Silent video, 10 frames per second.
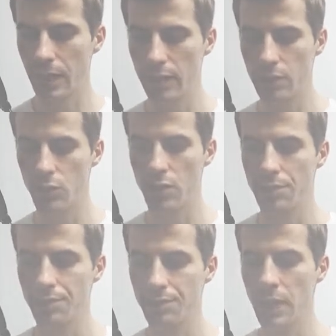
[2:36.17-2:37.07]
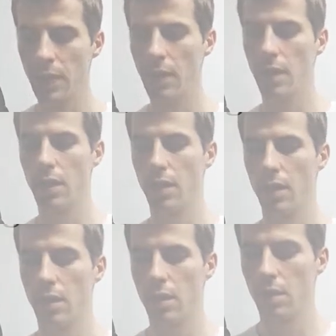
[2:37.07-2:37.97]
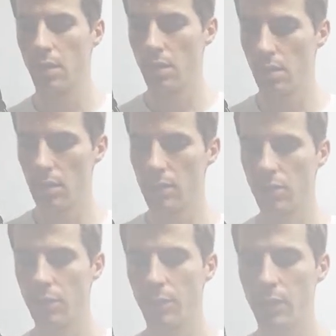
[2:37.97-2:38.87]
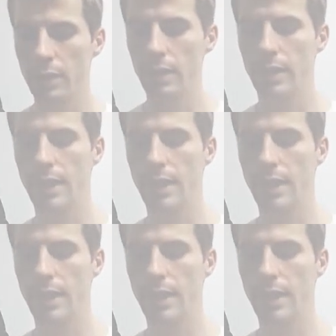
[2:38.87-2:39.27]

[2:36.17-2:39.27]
any spores. Talking about key